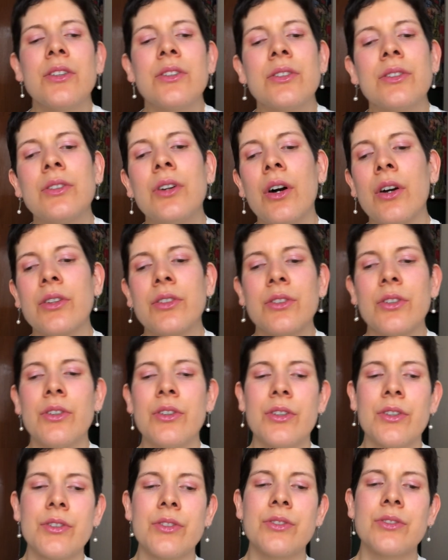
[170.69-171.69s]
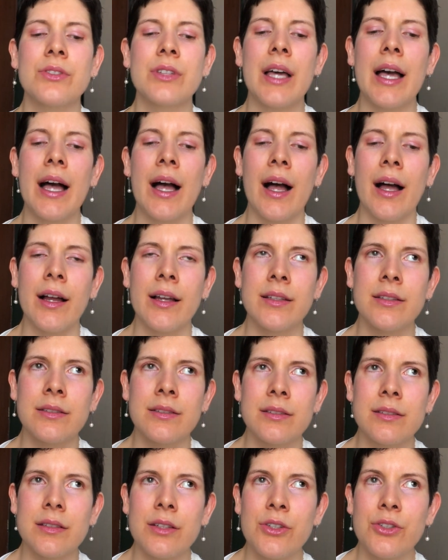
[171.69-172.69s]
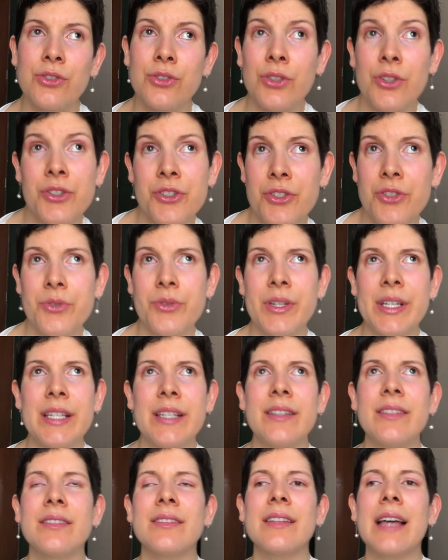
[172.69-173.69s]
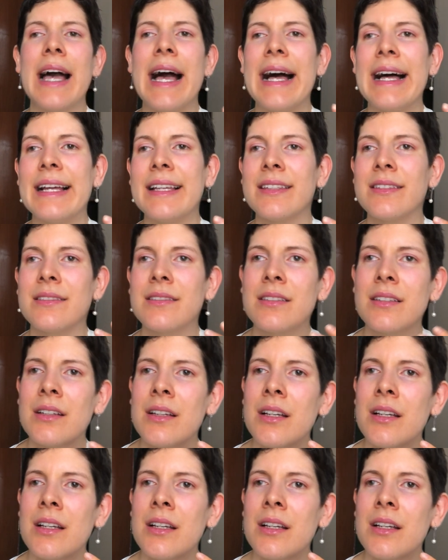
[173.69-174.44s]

doctors and surgeries and